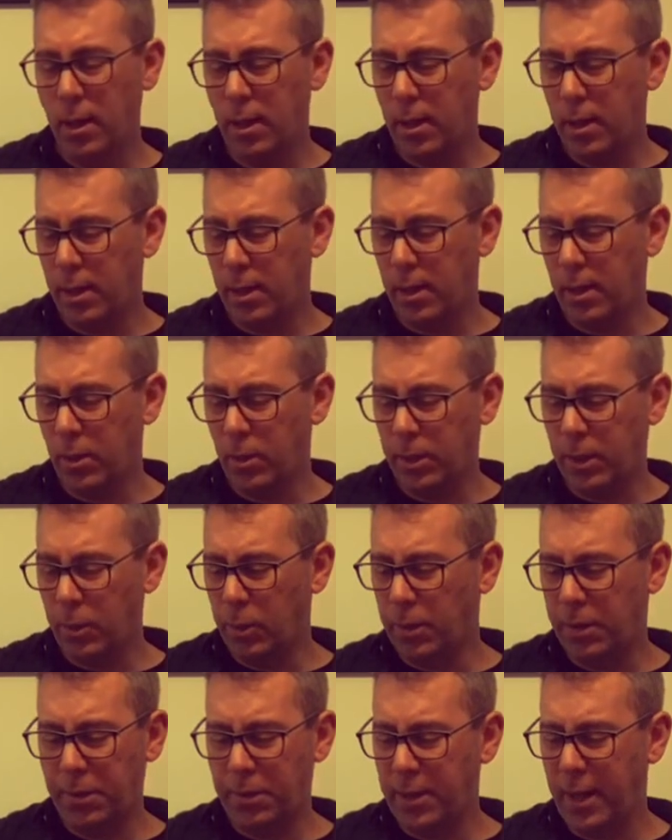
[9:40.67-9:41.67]
You know, you would
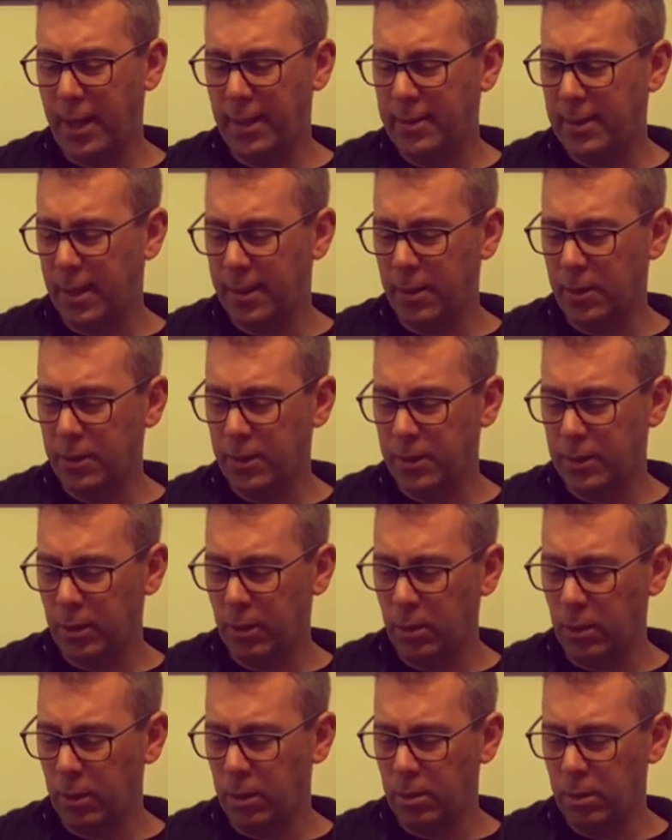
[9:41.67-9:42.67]
think that your
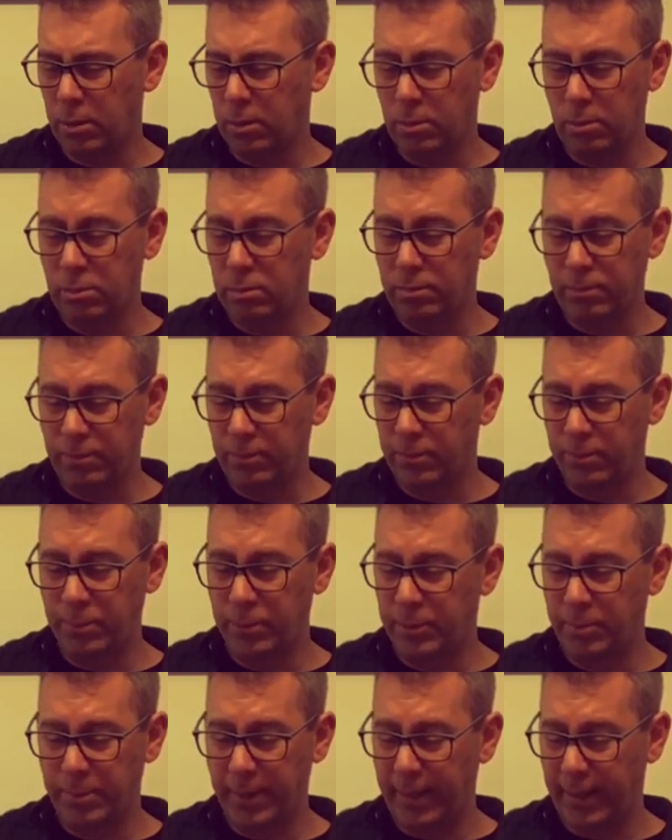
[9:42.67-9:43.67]
solo
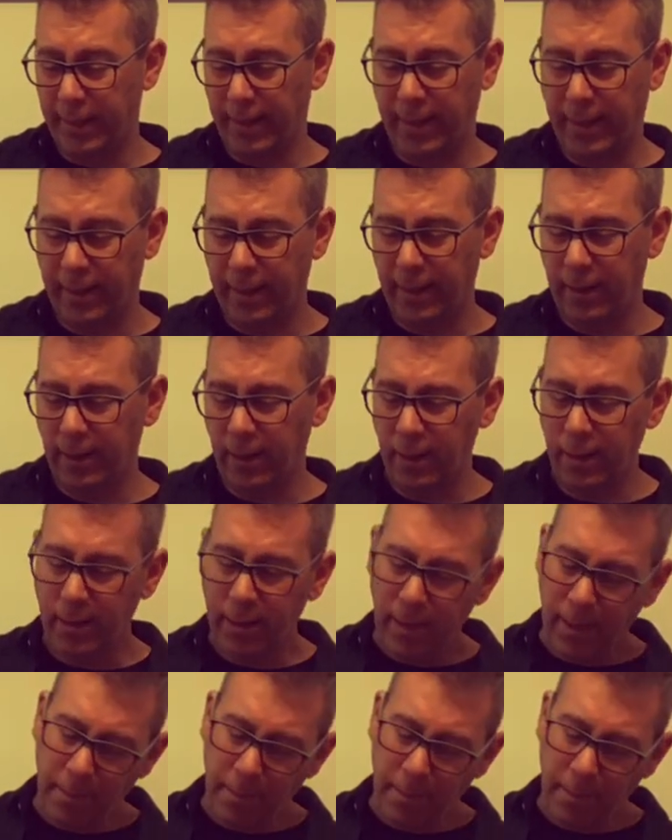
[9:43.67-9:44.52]
would be here,